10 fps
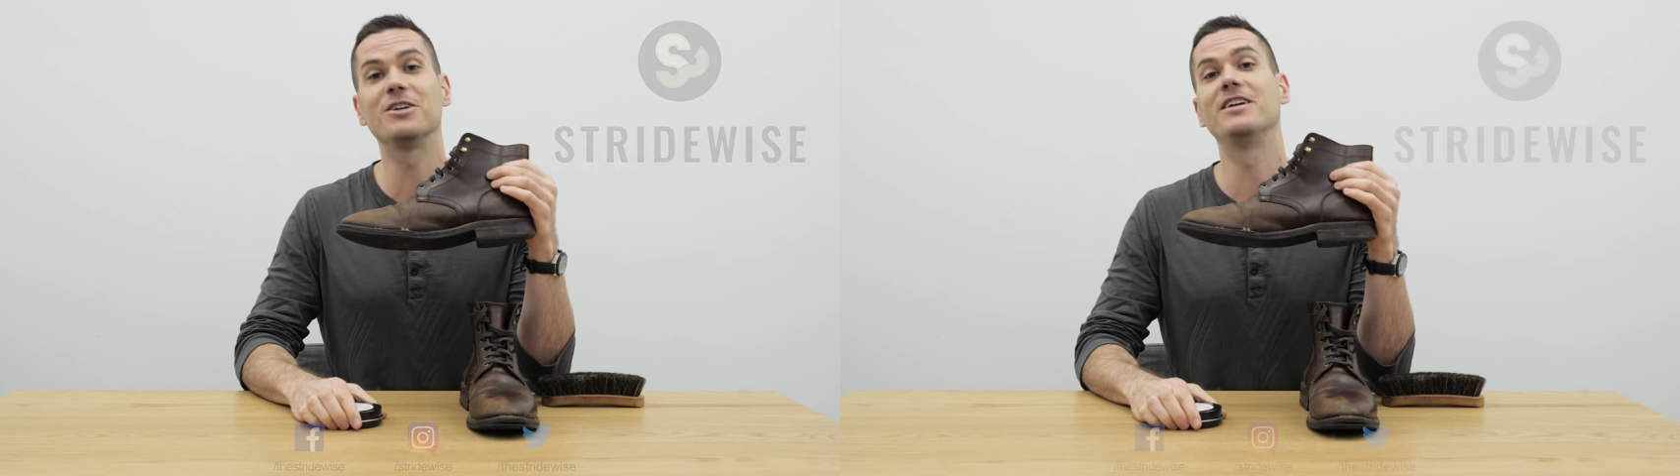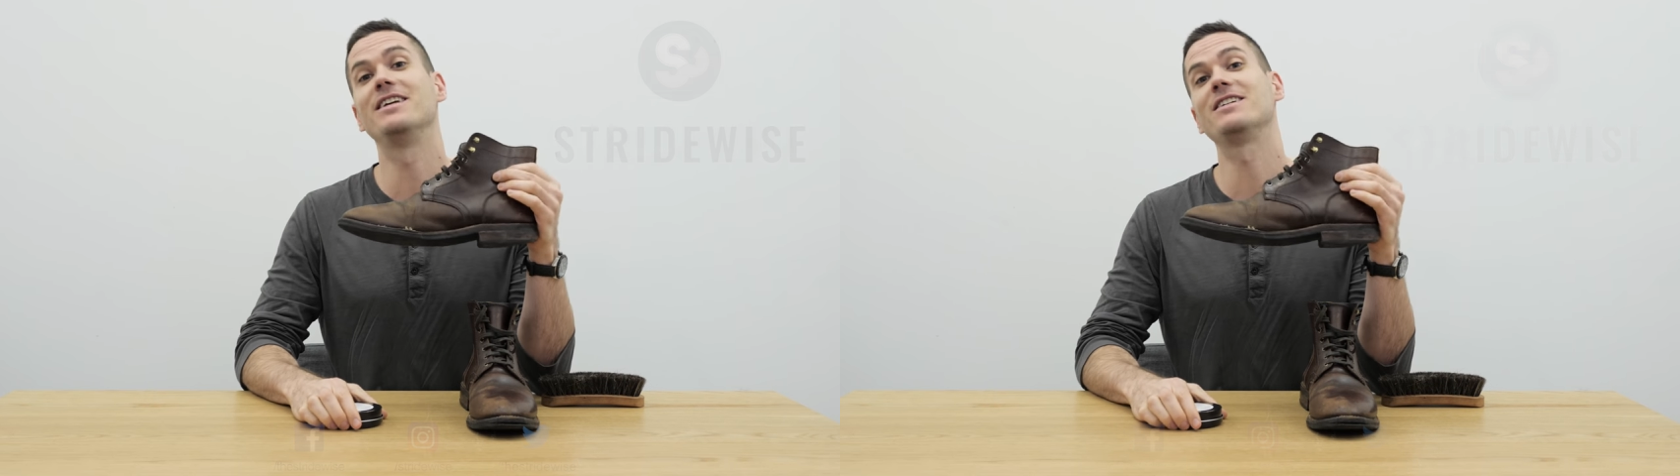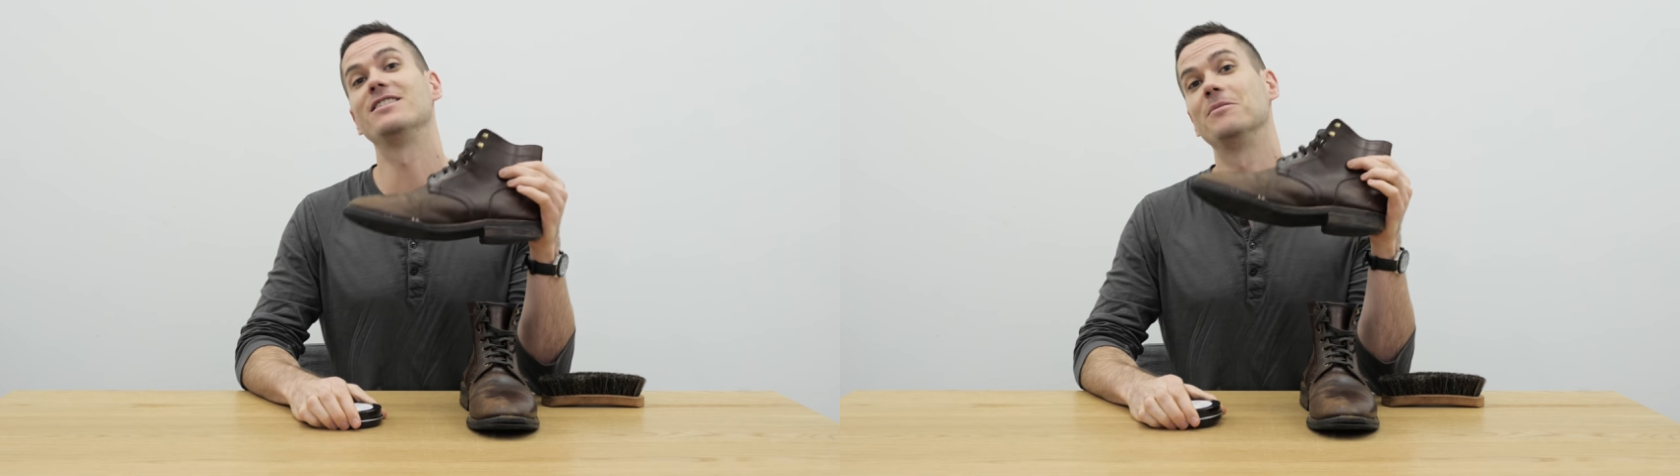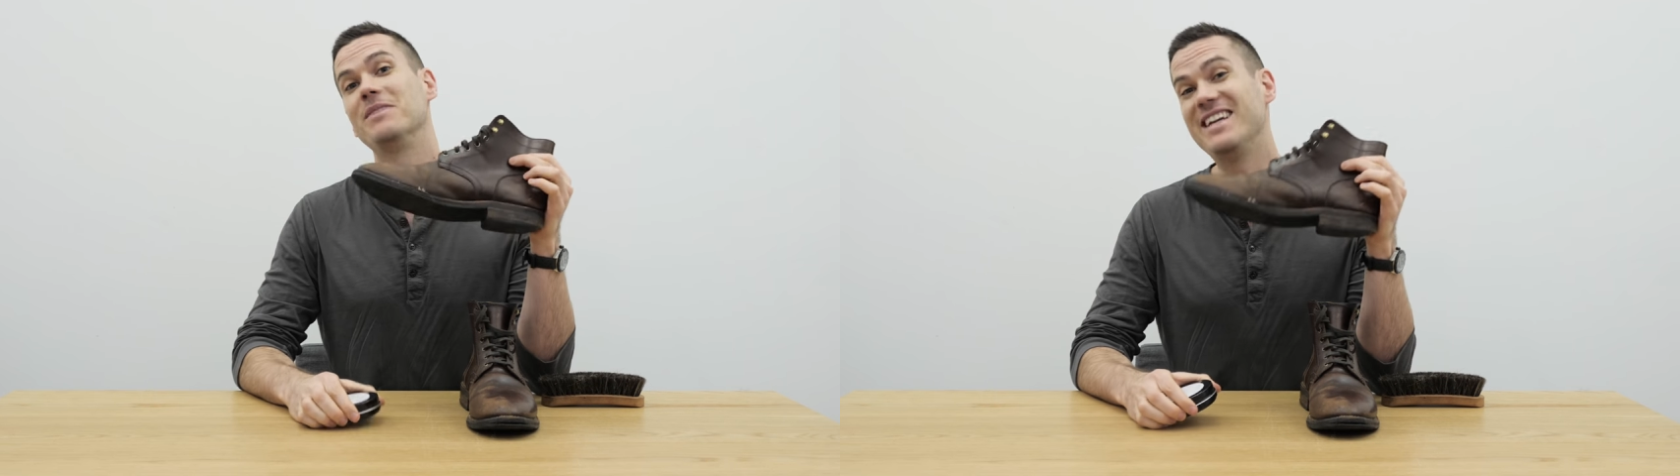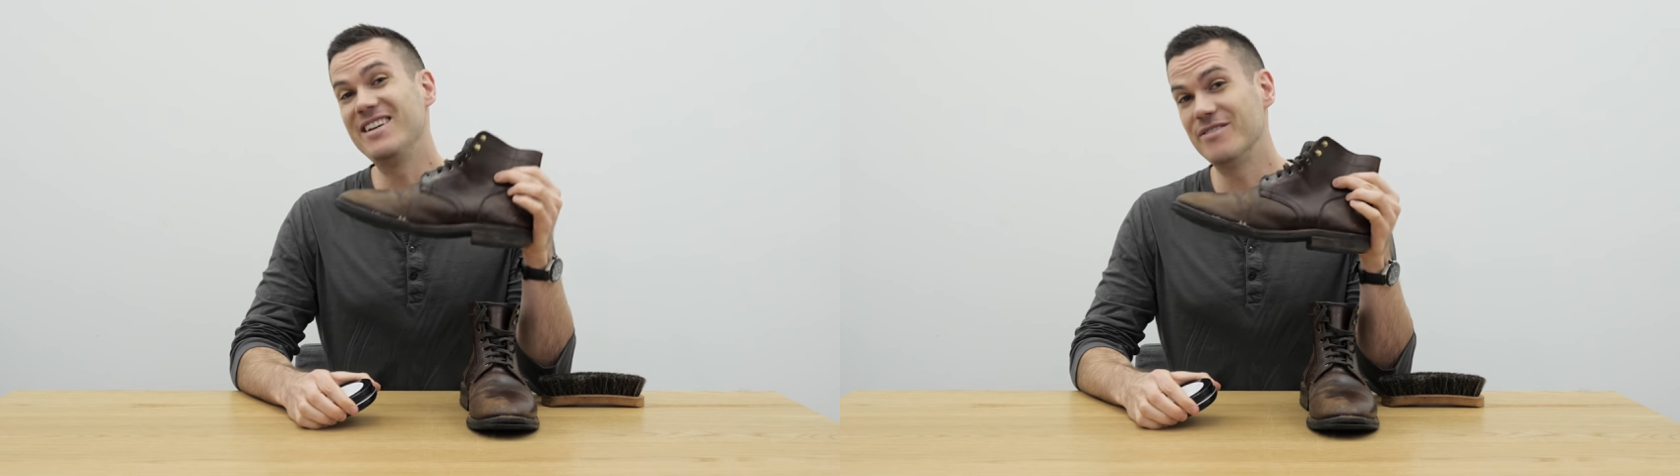not conditioned
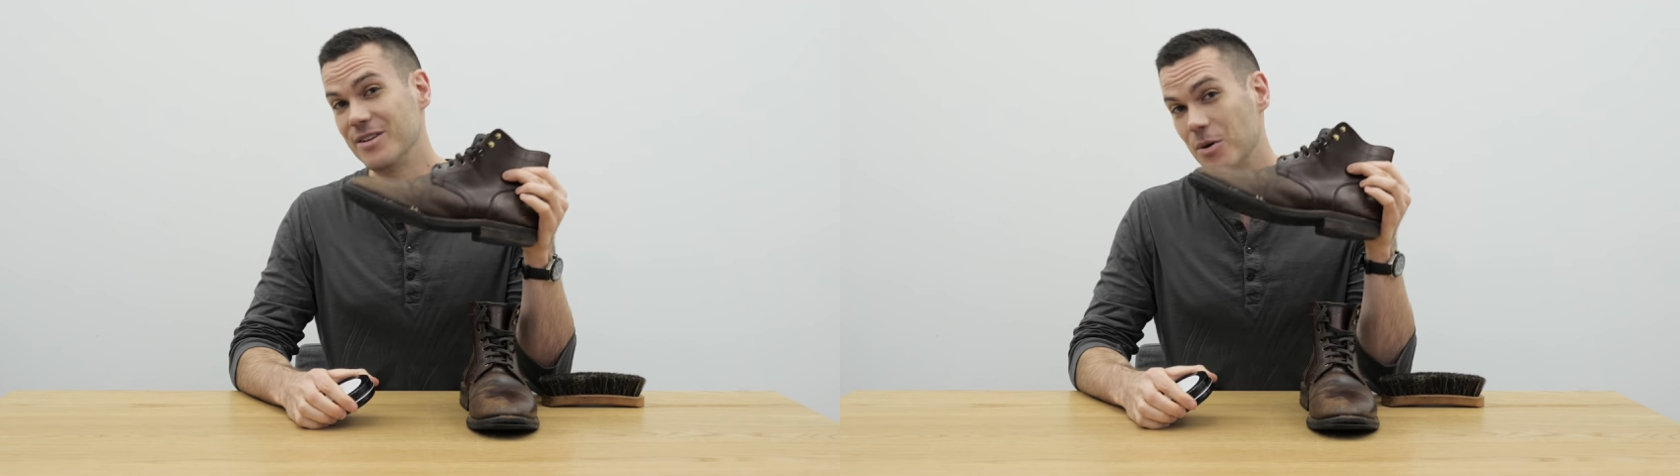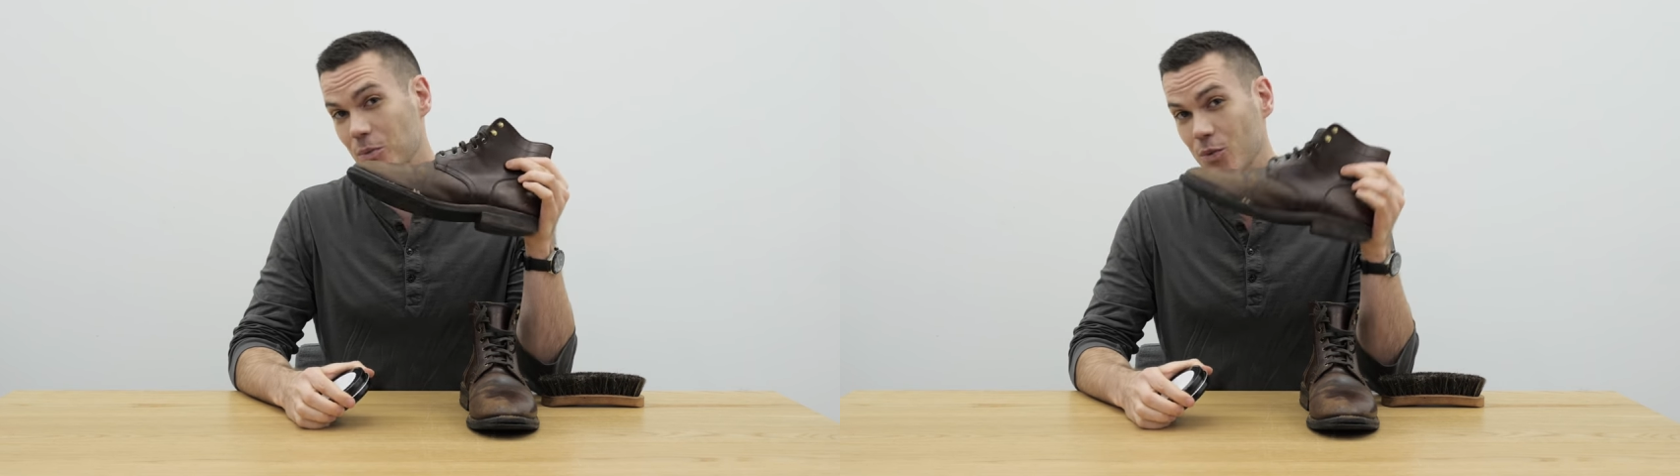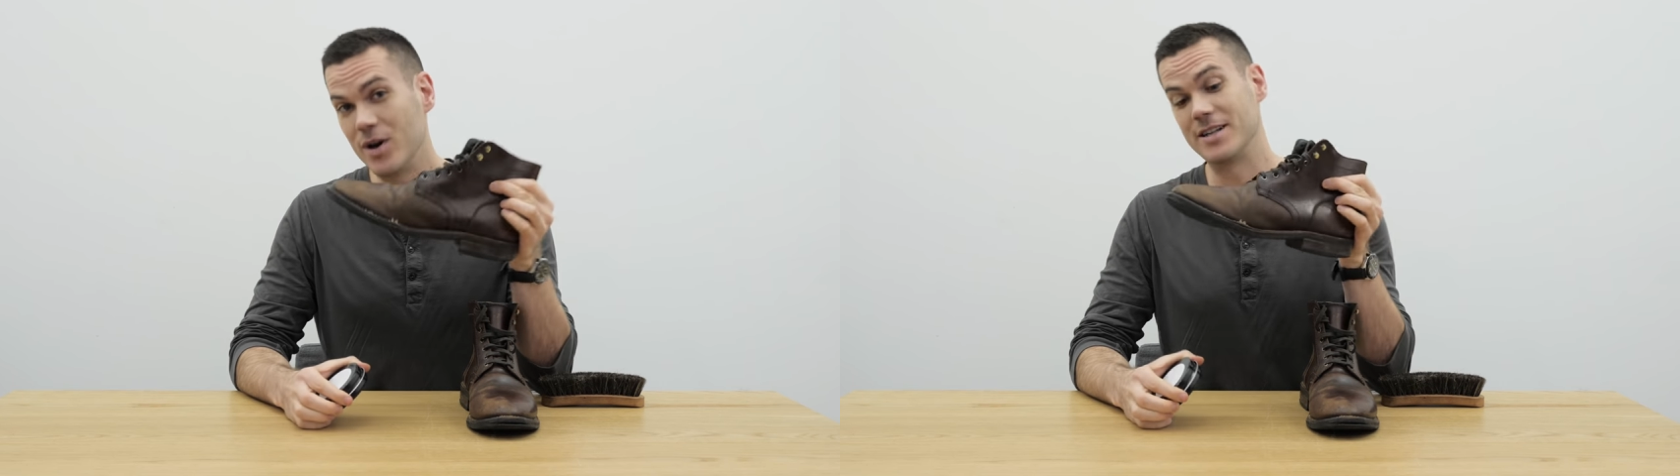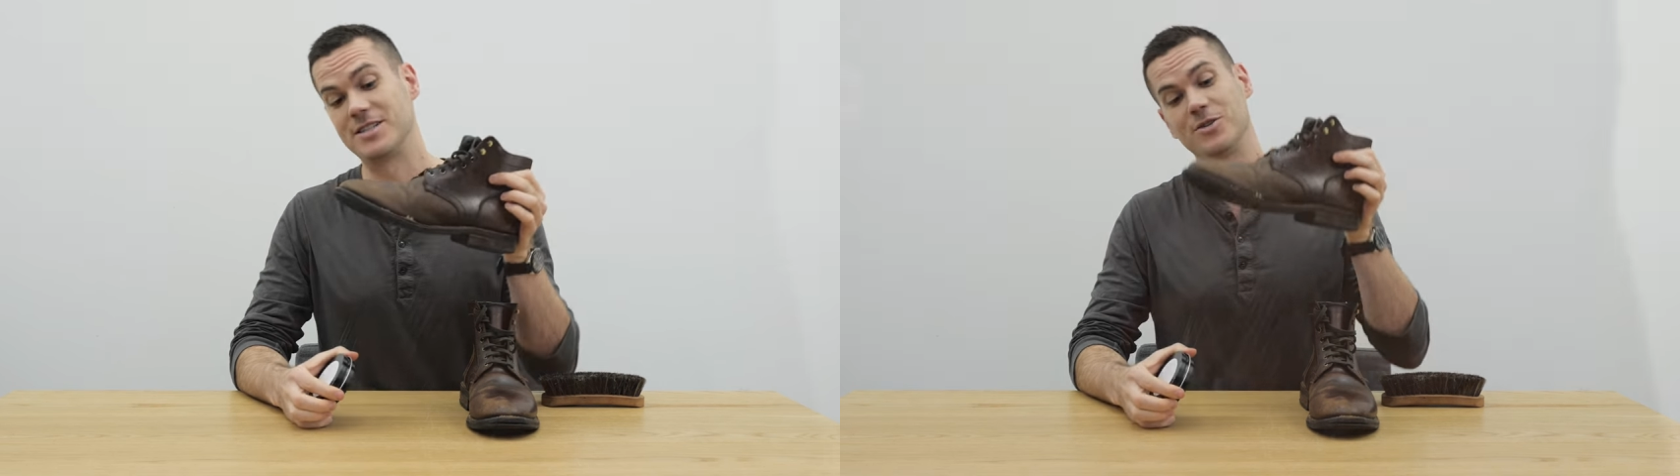them even once.